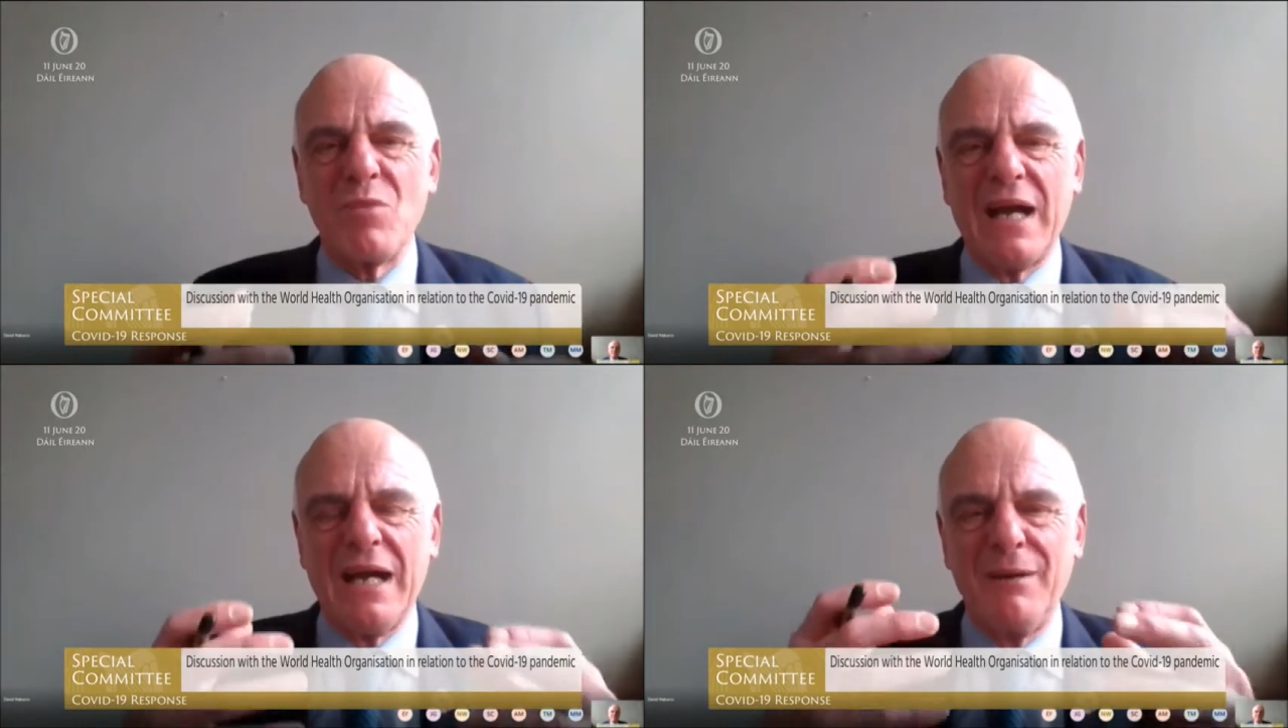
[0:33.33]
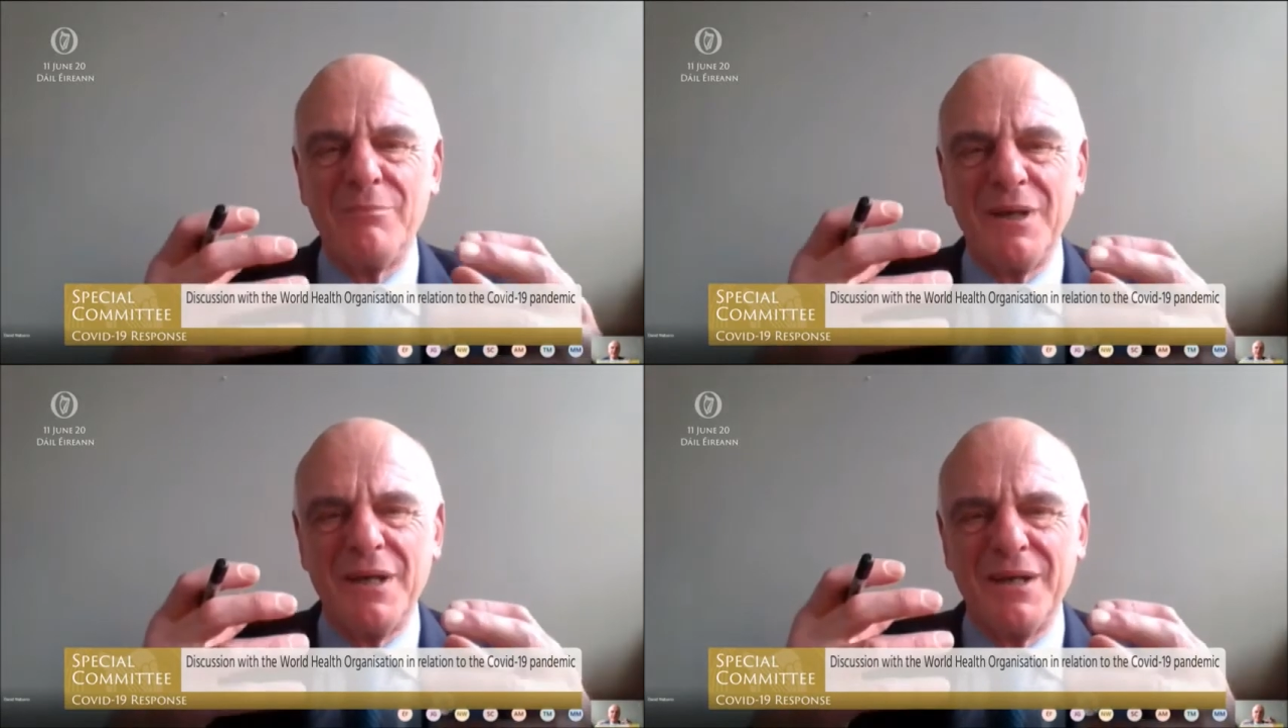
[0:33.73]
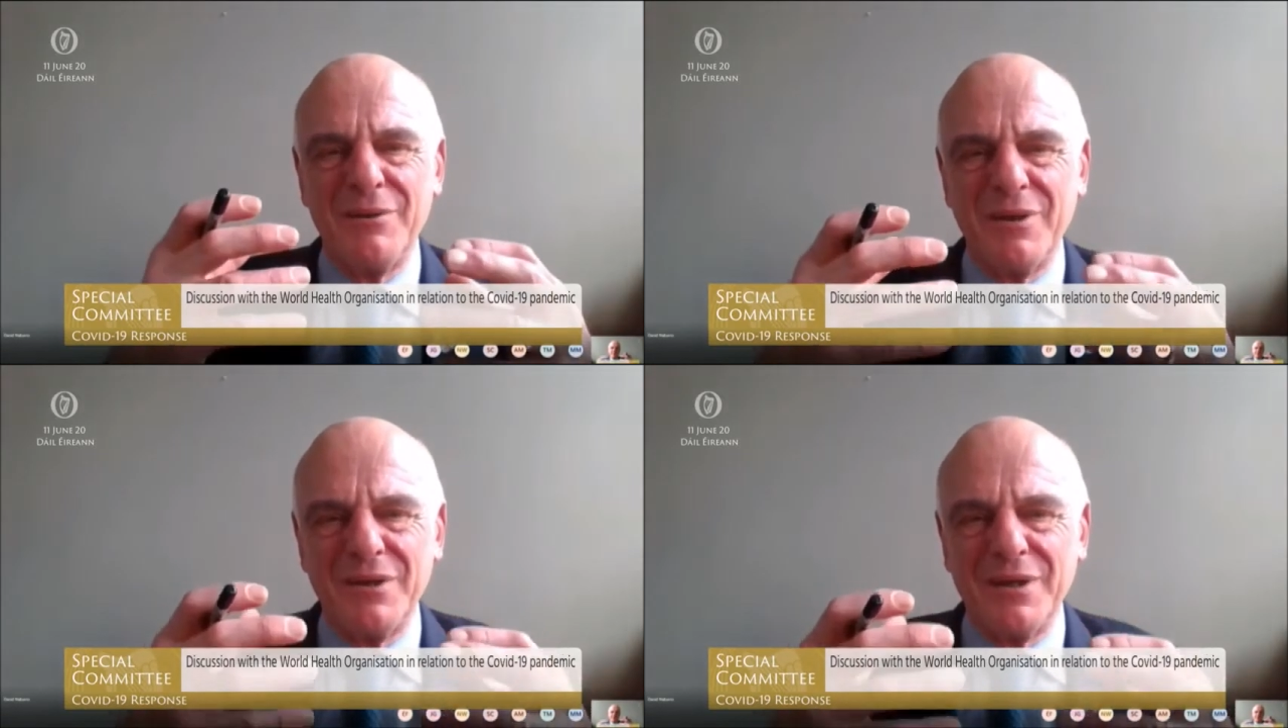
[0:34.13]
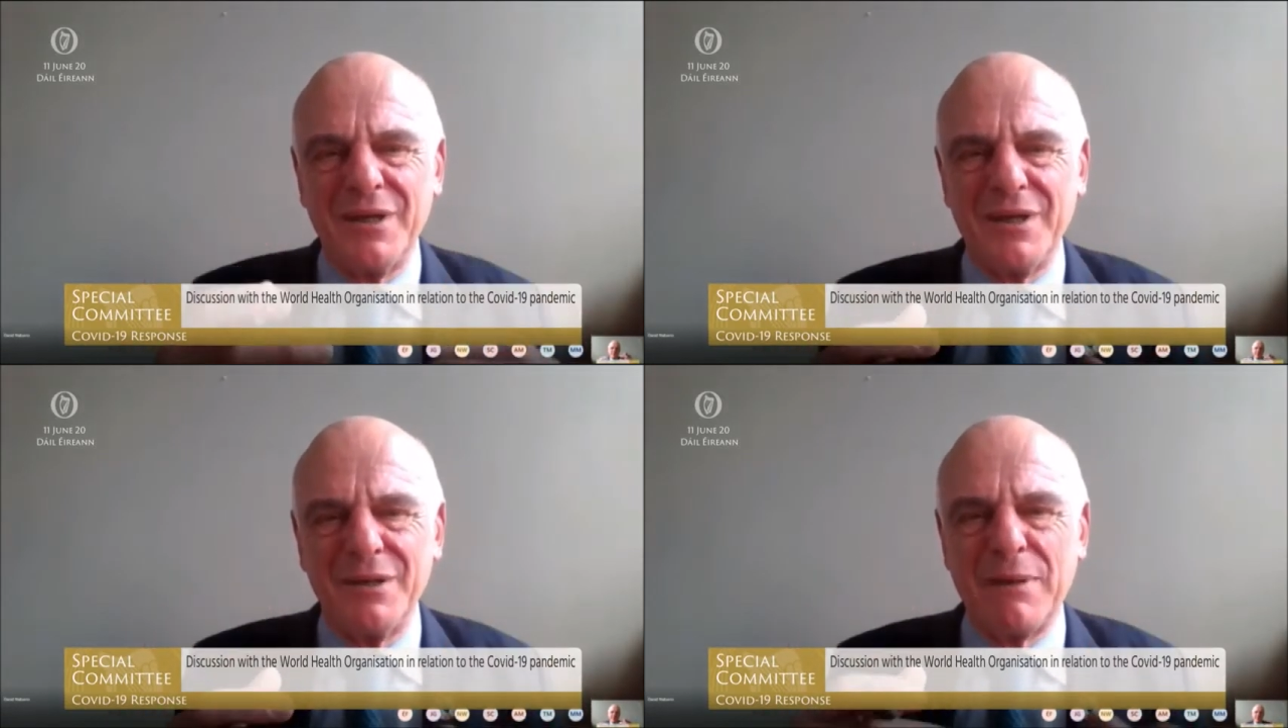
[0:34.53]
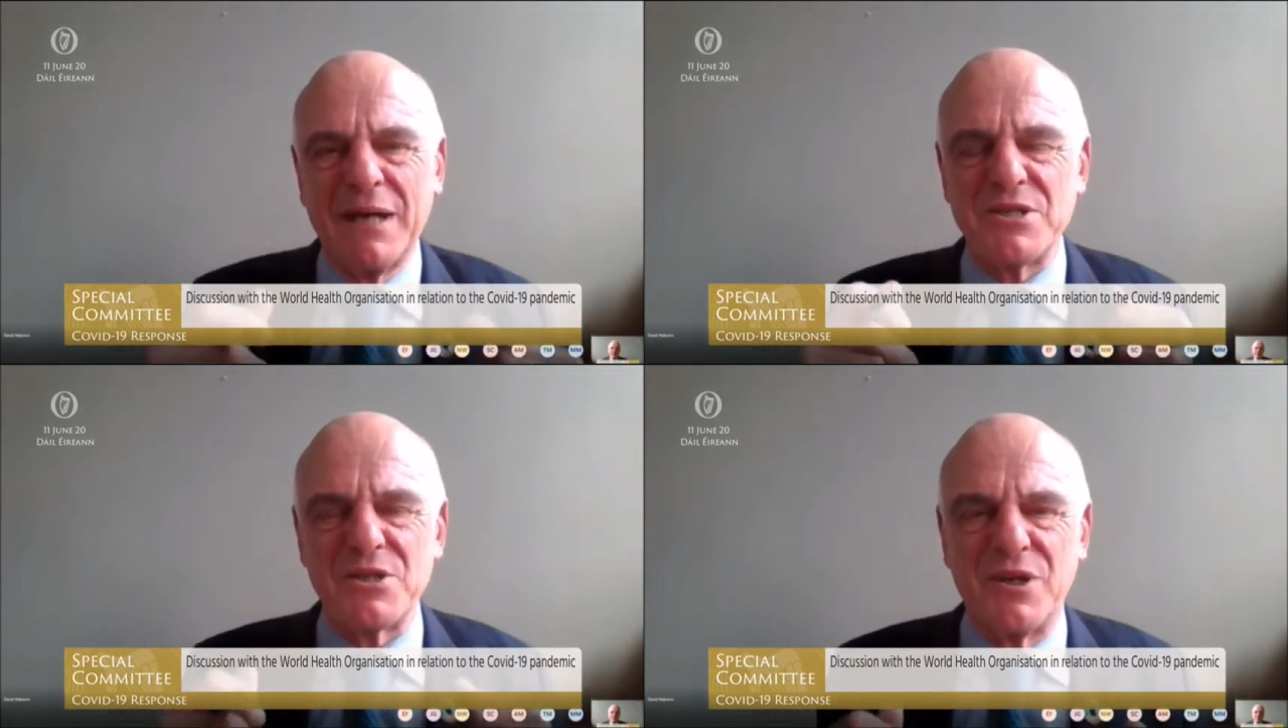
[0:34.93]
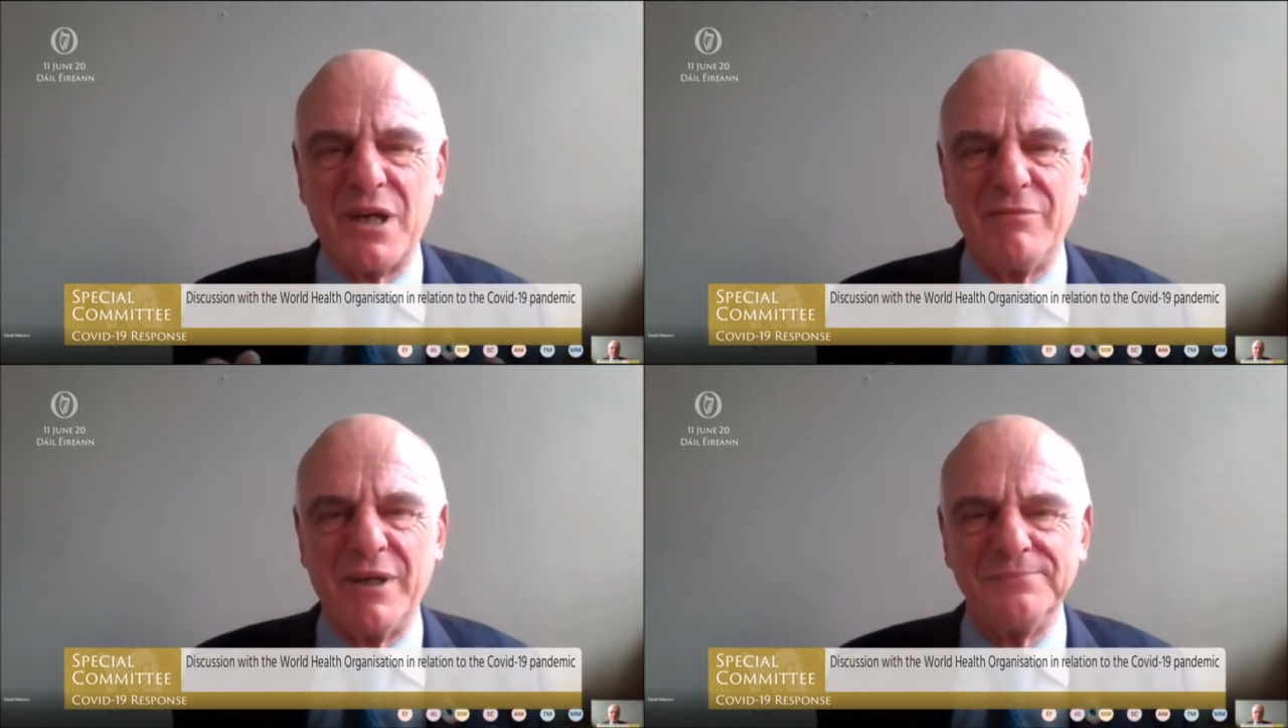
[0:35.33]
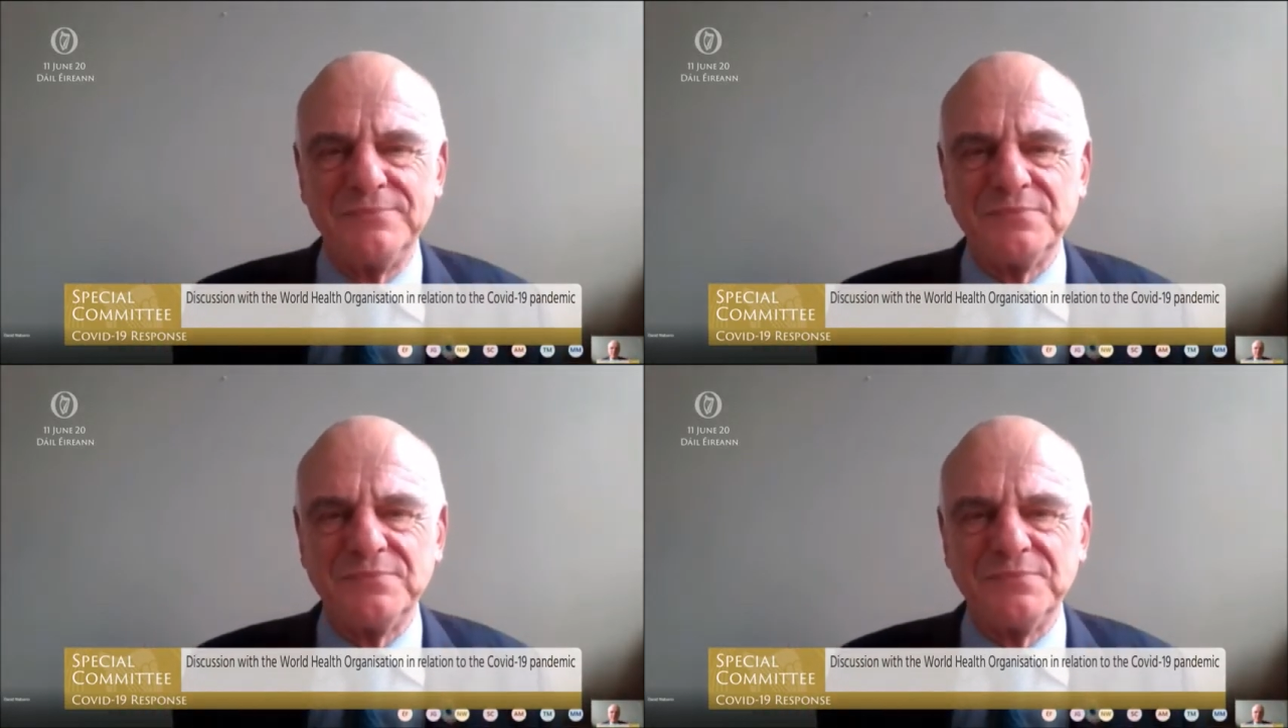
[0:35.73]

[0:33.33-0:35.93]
am a bus driver,